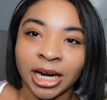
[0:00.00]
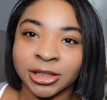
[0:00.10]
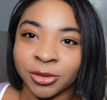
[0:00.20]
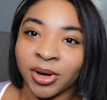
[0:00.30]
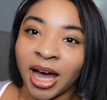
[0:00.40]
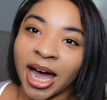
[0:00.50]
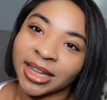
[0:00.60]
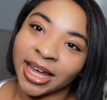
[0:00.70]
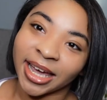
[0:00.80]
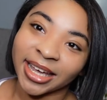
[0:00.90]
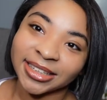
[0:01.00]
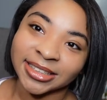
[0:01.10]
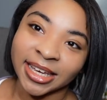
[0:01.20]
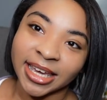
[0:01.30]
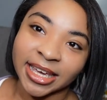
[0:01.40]
I do wanna
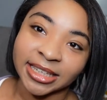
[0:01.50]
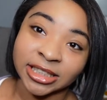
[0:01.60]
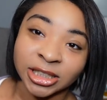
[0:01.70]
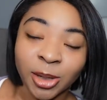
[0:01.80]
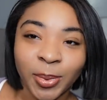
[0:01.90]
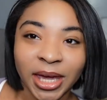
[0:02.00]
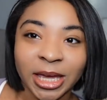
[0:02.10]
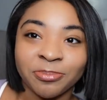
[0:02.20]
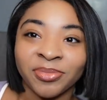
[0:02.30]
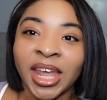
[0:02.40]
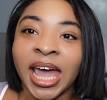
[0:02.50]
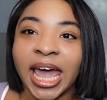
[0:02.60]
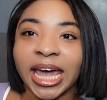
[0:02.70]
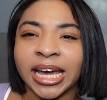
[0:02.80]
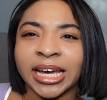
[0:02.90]
highlight is the shipping.
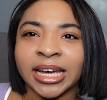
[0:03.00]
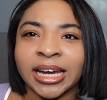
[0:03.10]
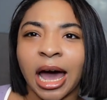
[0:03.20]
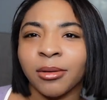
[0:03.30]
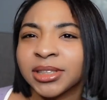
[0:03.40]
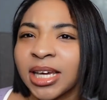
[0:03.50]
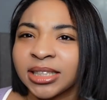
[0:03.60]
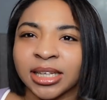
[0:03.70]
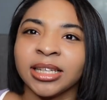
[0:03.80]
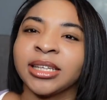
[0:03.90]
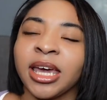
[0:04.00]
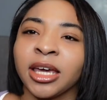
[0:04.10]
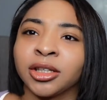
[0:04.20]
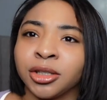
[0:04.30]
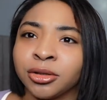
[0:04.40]
And I would say it didn't
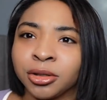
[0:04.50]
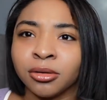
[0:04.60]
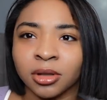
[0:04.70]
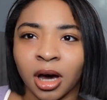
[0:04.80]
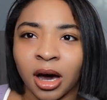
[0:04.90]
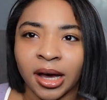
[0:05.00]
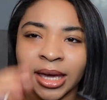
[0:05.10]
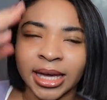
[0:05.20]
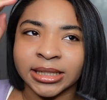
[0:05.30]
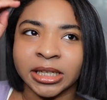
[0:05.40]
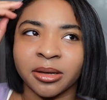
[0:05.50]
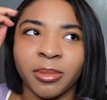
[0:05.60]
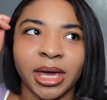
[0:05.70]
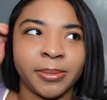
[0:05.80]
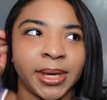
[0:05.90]
take too long. It took
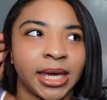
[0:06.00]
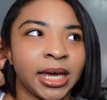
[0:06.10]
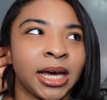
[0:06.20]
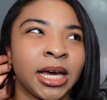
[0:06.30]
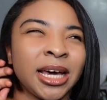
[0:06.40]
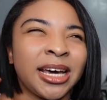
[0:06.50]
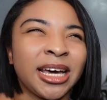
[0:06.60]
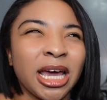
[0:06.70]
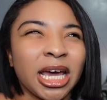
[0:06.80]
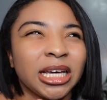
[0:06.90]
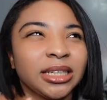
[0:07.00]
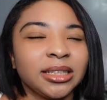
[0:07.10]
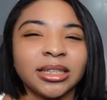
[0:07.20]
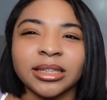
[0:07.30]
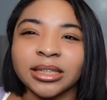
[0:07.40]
maybe
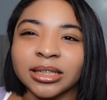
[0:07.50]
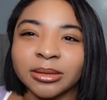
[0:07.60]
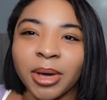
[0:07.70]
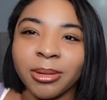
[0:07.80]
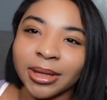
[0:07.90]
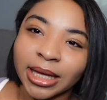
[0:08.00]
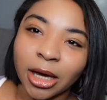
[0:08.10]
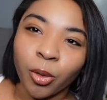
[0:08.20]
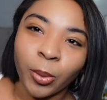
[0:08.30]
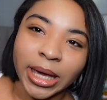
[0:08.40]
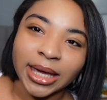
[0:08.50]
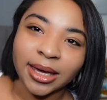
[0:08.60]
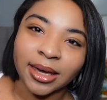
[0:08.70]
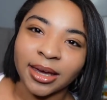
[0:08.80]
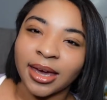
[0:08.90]
like a
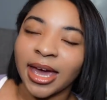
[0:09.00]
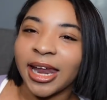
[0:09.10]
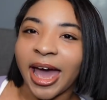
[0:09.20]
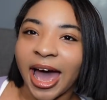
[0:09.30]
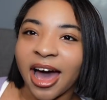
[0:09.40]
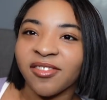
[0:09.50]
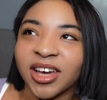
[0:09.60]
week and a half.